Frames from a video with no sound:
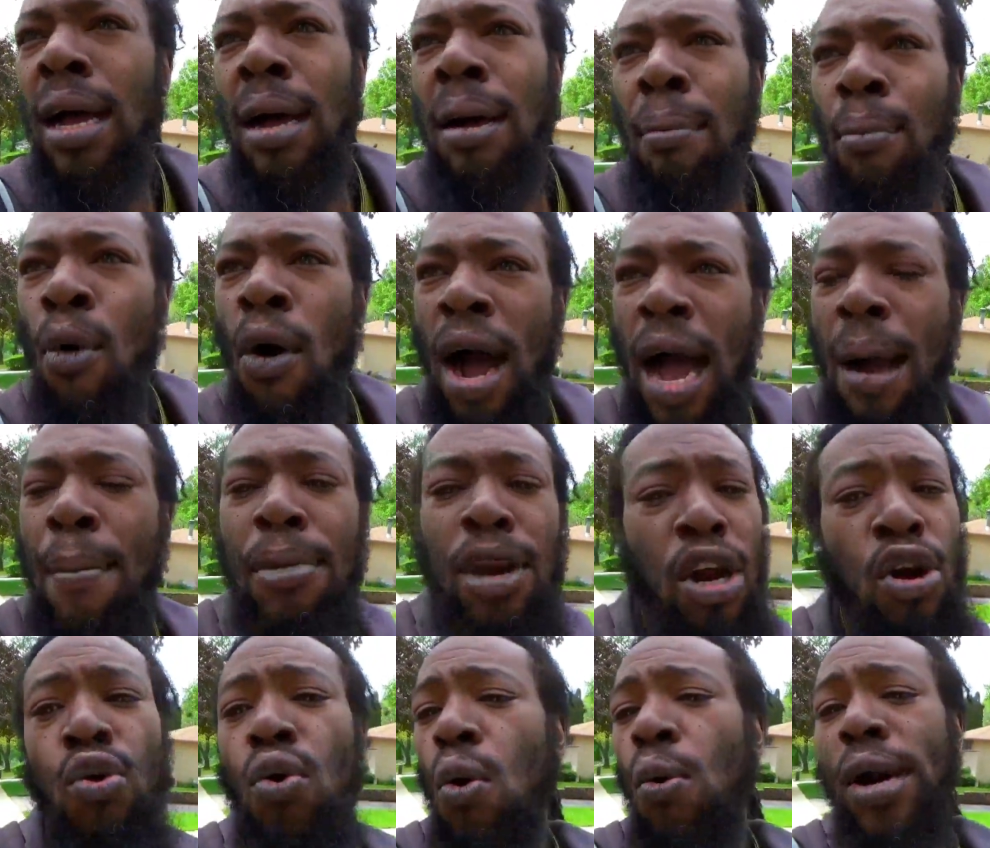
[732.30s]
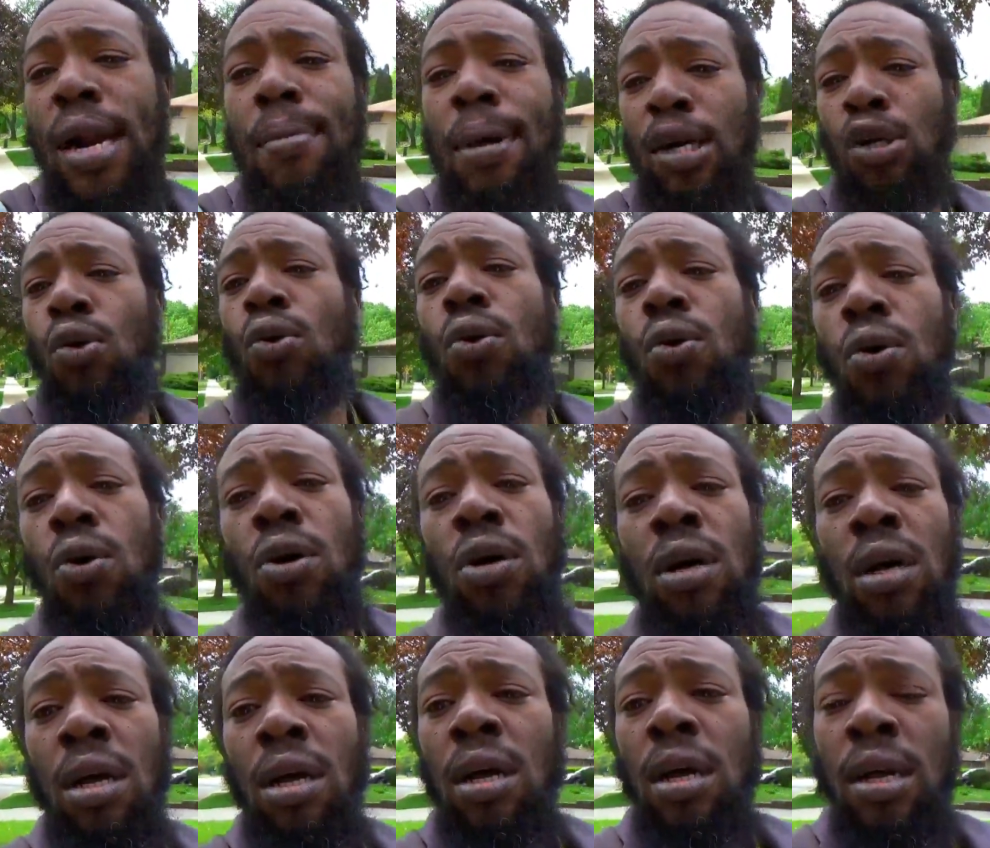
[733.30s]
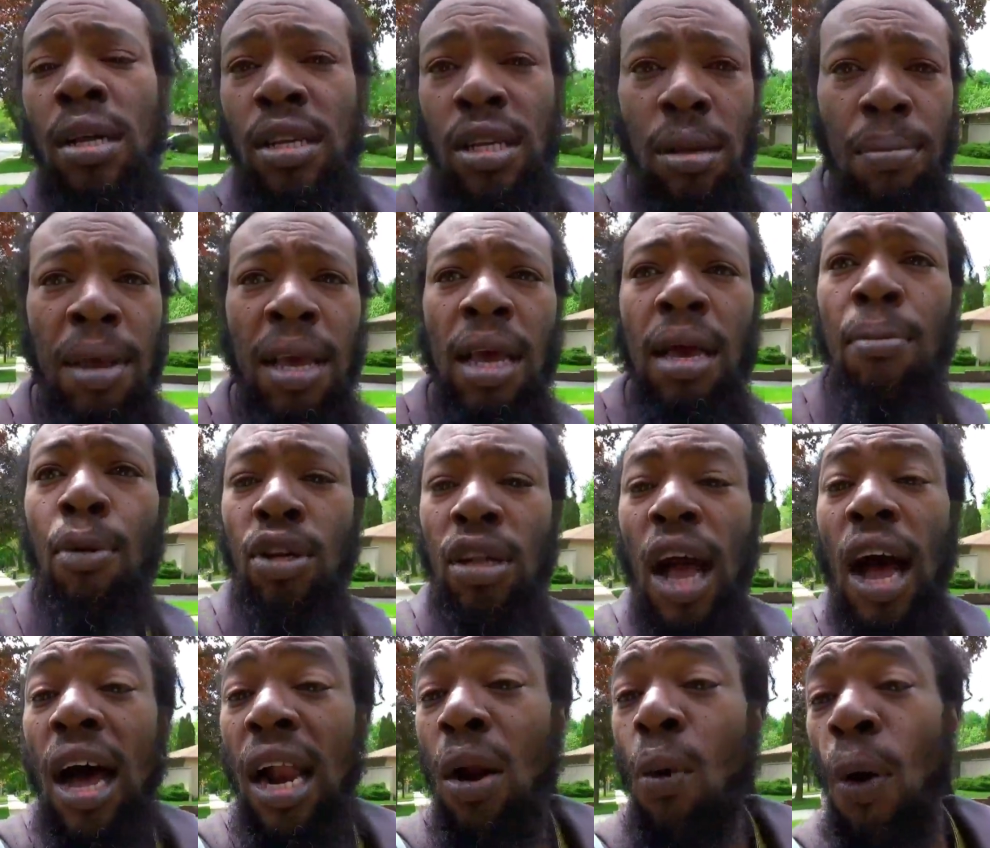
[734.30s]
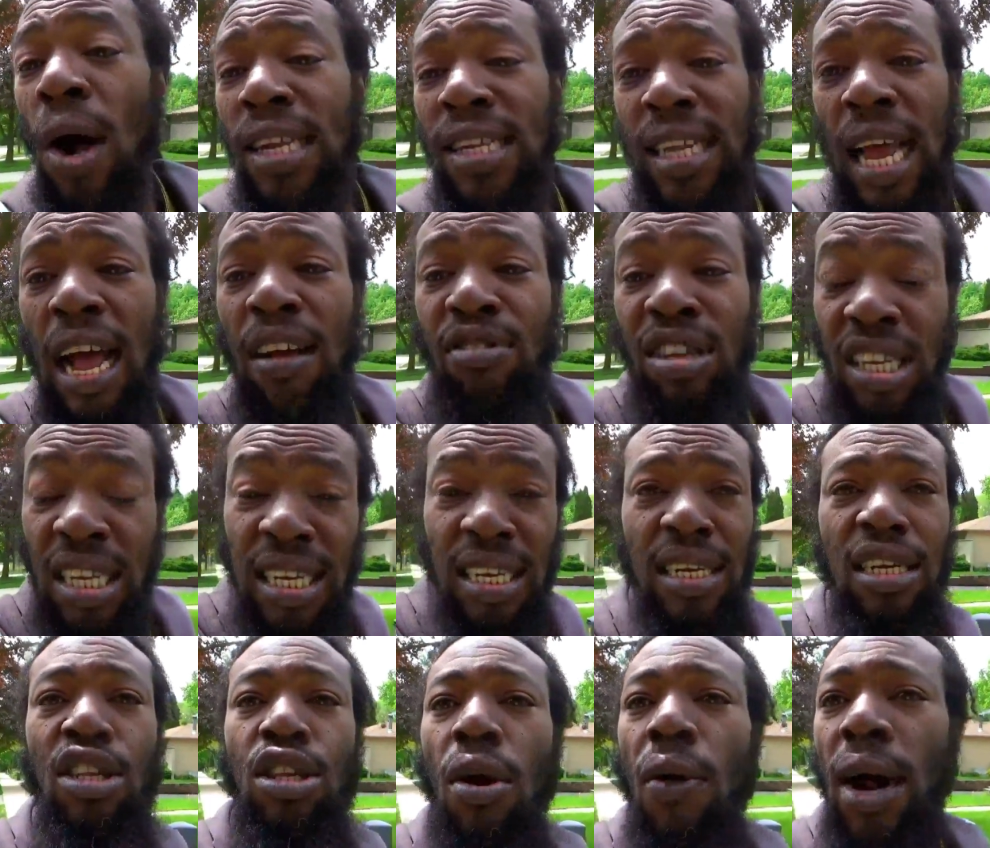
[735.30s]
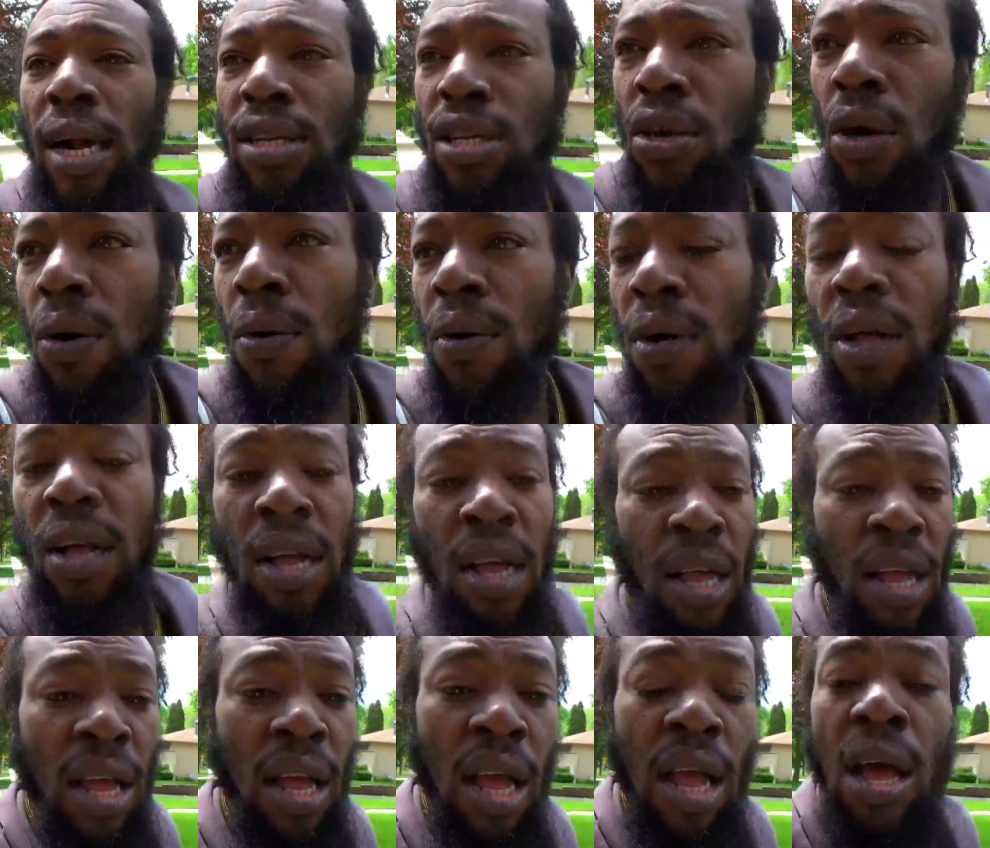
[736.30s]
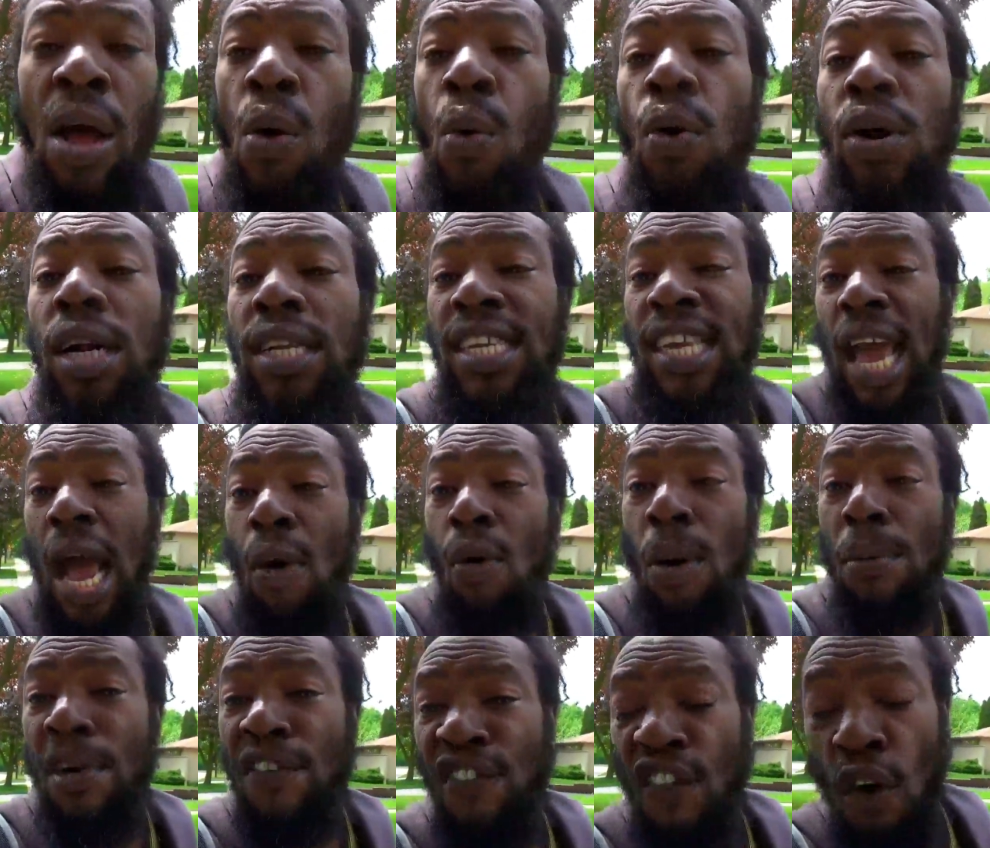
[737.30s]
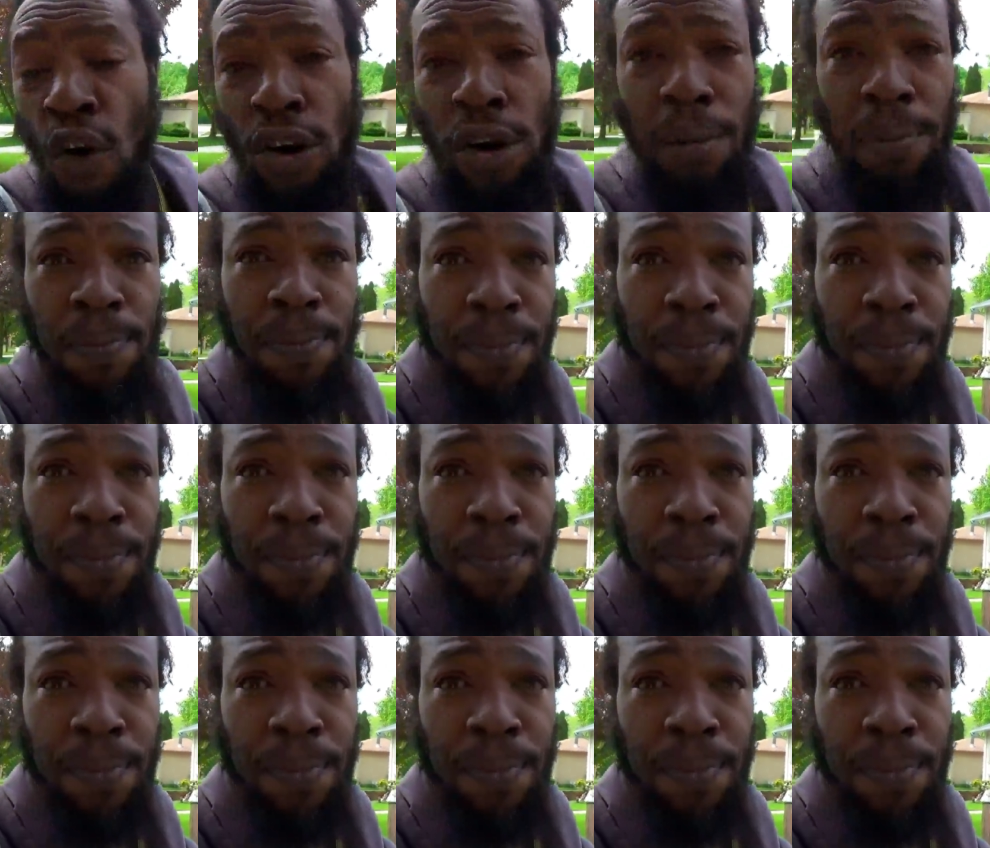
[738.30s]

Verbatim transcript: boy, I'm gonna know what them I do. See me? But all the ones I've seen in Toronto, when it carry my food,